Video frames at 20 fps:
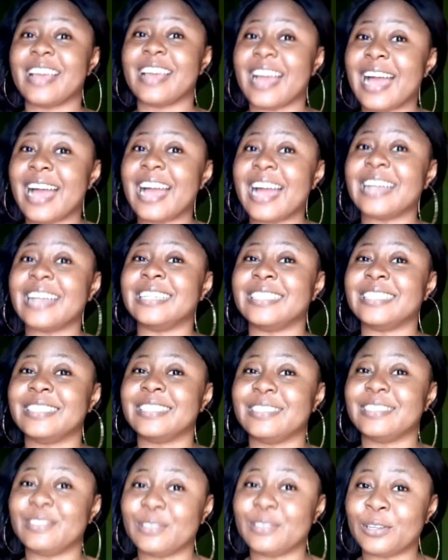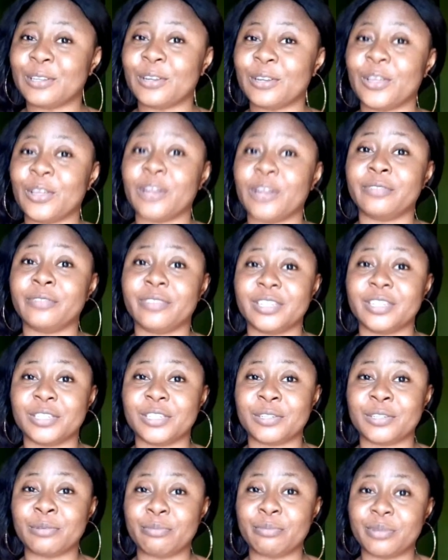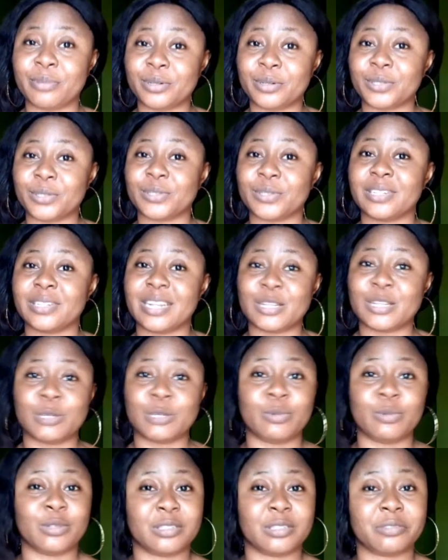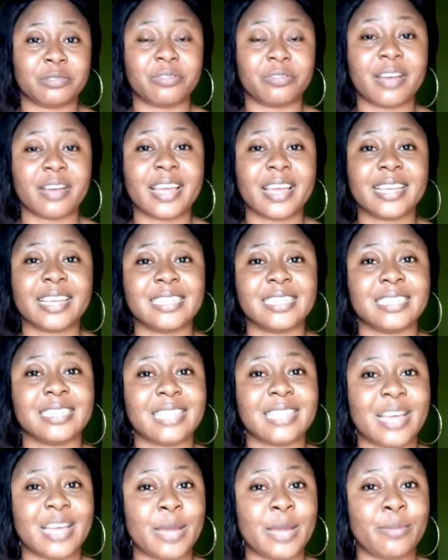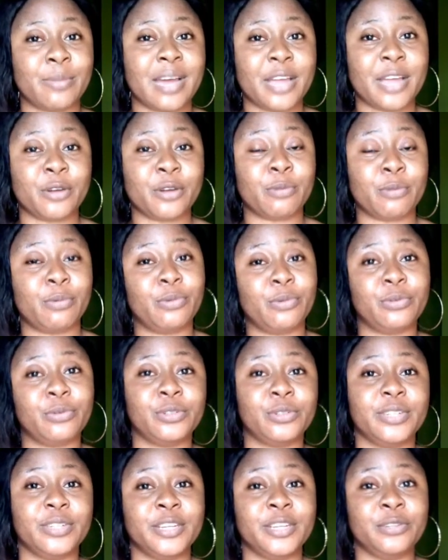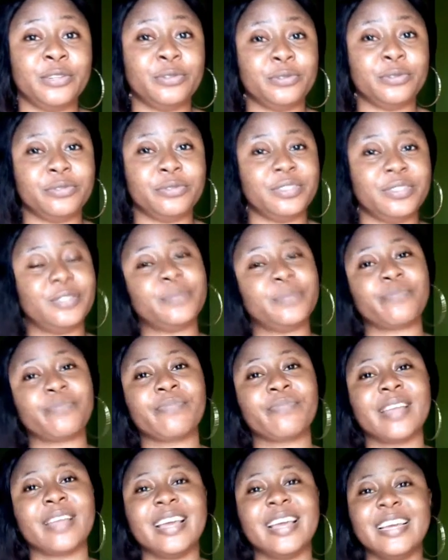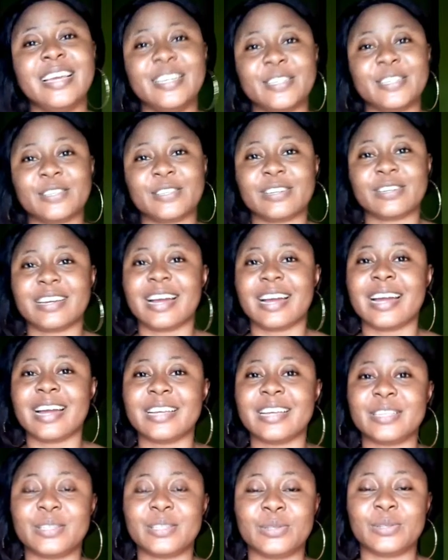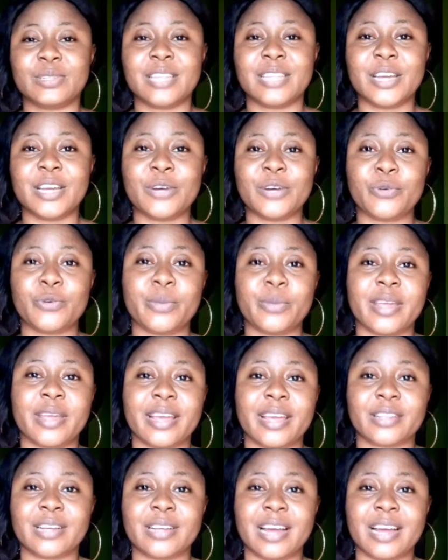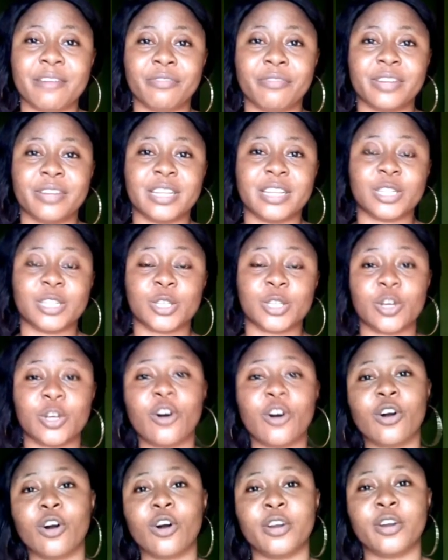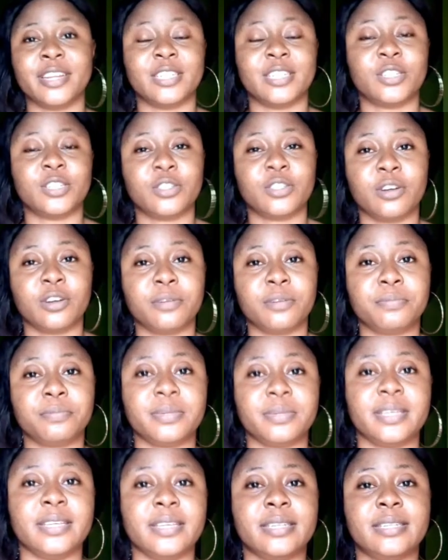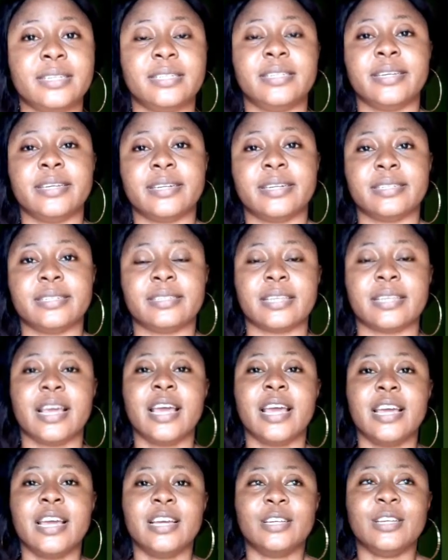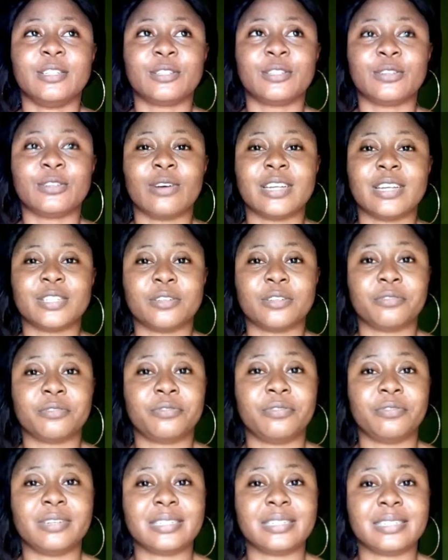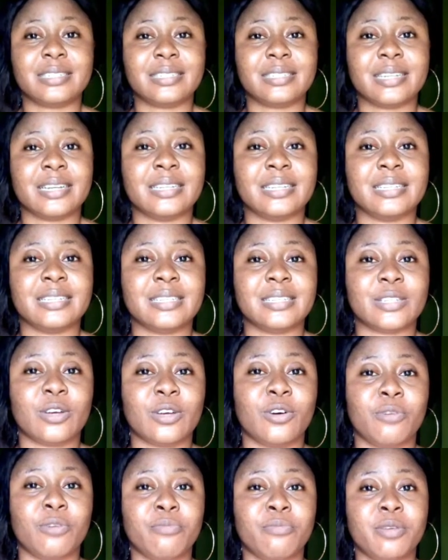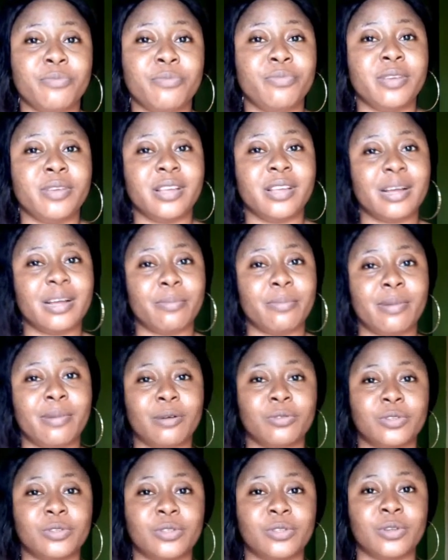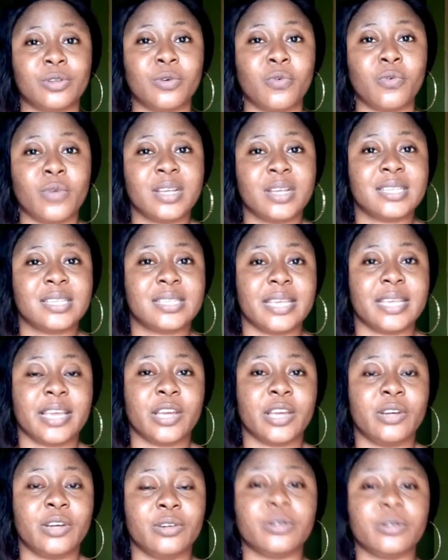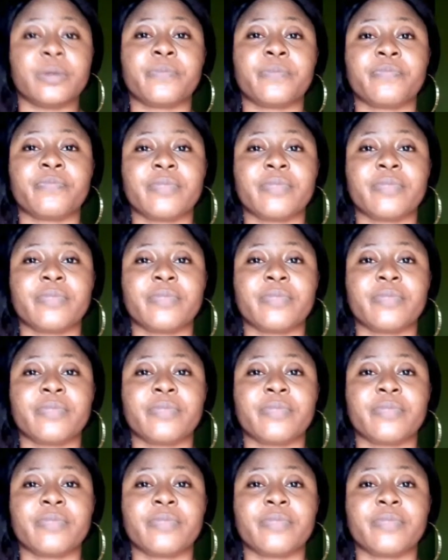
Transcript: and turn on your notification bell so that you'll be notified each time I upload a new video. So guys, today we'll be having a talk on a topic. Yes, so as of recent, or maybe about some weeks ago,